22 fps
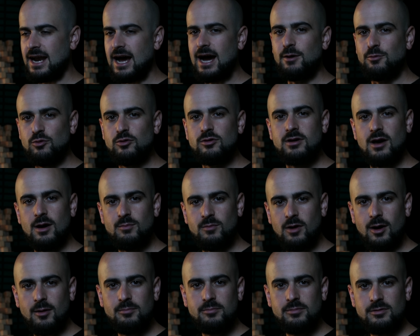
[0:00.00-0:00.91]
I will come
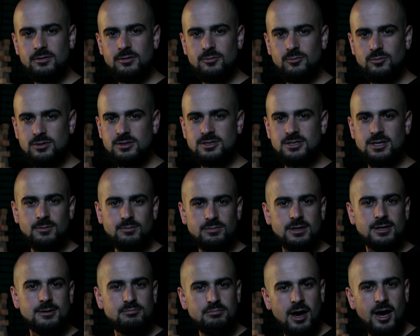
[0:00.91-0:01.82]
up with
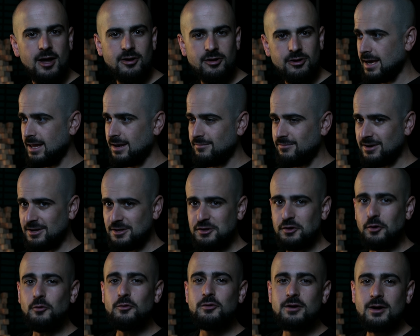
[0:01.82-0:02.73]
something better. And if I
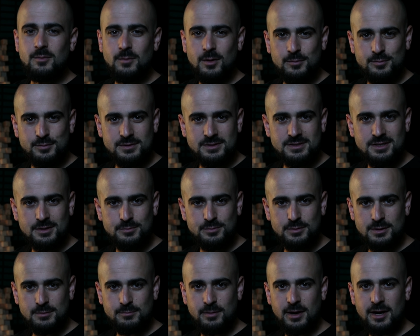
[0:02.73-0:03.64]
don't come up with
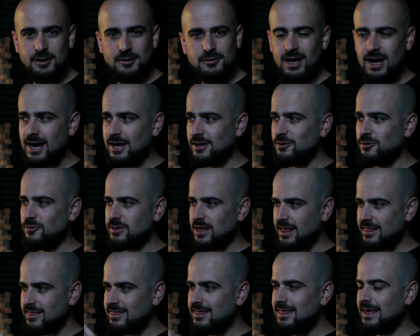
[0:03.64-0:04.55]
something better, I know
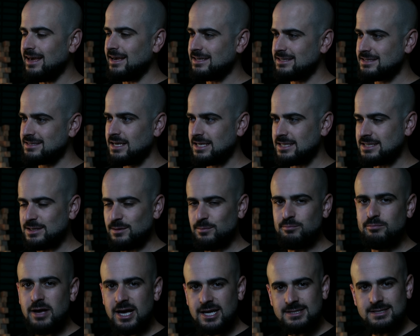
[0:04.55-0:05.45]
that this is the
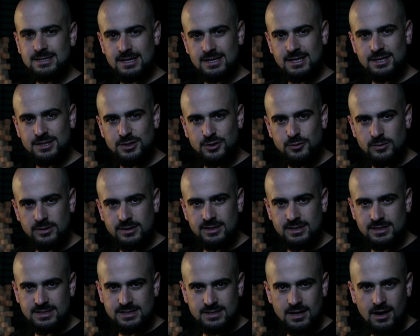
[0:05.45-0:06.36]
best I can do at
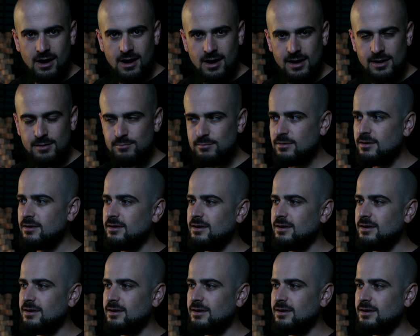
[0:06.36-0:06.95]
this time.